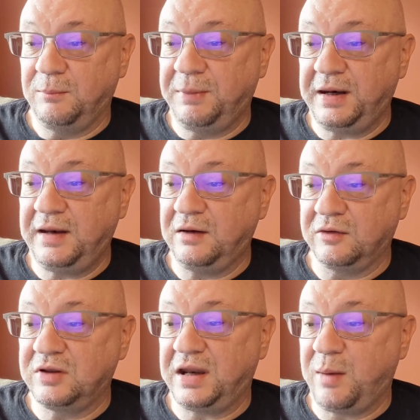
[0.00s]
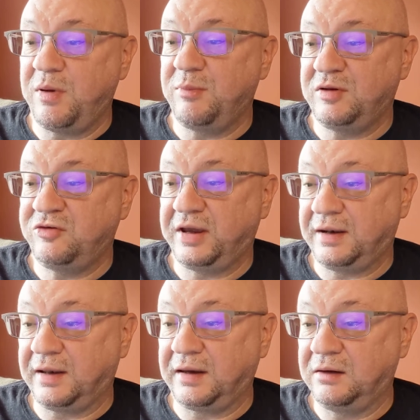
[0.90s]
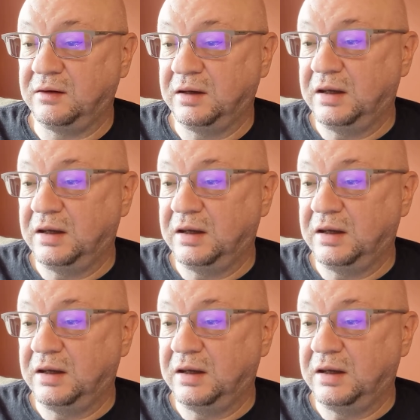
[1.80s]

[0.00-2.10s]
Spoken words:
Biddy looked at MM intently.